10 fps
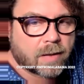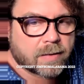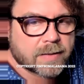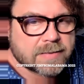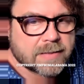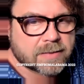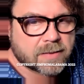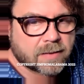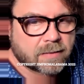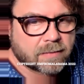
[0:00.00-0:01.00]
This is
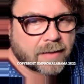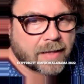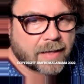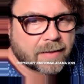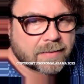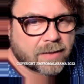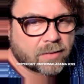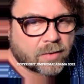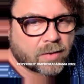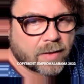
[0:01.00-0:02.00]
actually
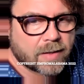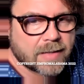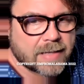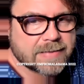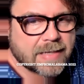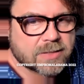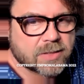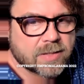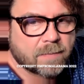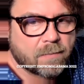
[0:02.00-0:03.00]
that's
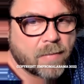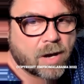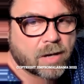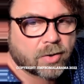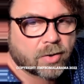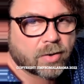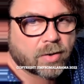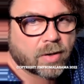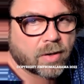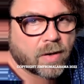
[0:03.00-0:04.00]
actually the modern
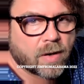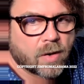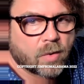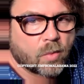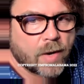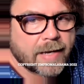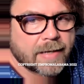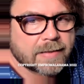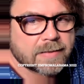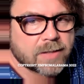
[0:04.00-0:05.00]

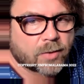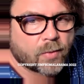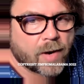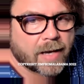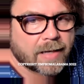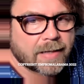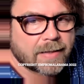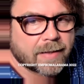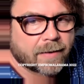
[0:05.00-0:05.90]
way to write it.